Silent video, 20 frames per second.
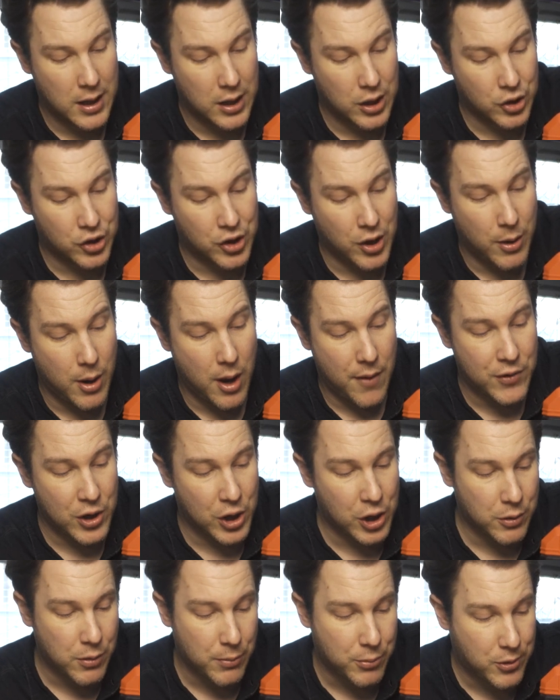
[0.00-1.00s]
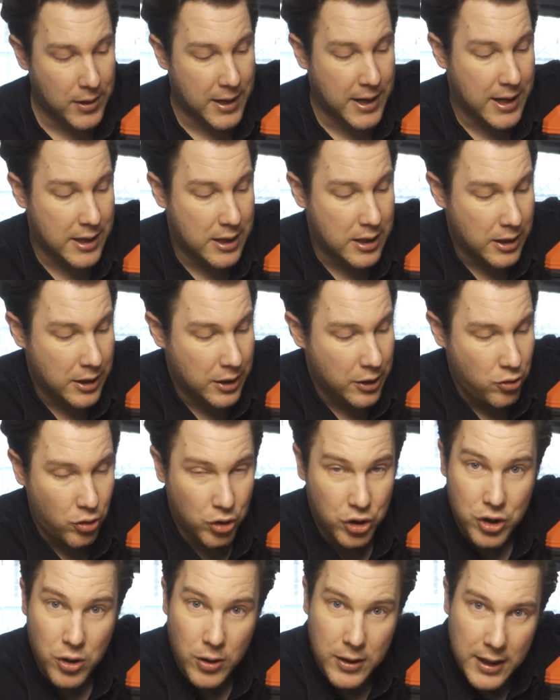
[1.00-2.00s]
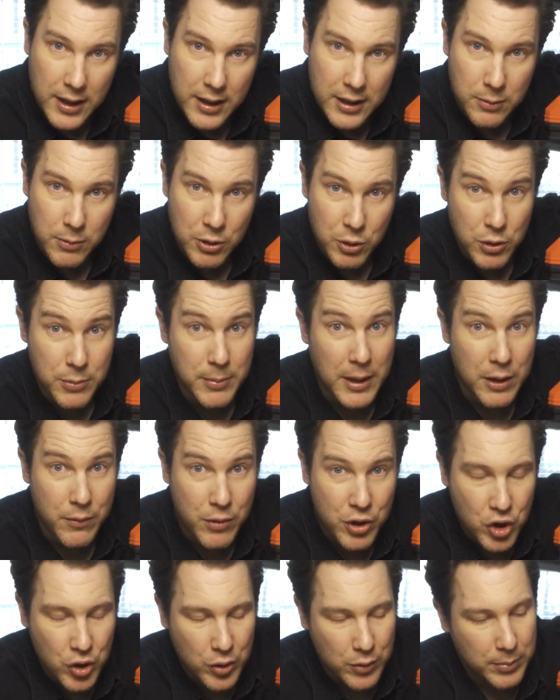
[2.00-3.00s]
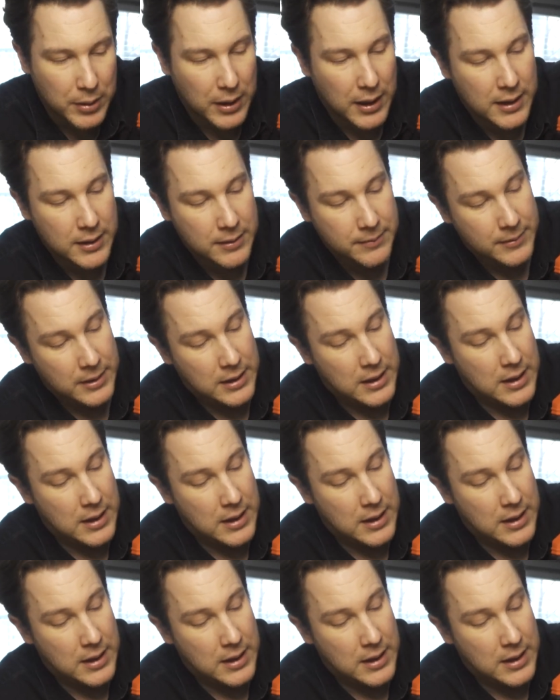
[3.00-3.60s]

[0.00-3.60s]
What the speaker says: So if you're going to upgrade your sockets, which was my original plan,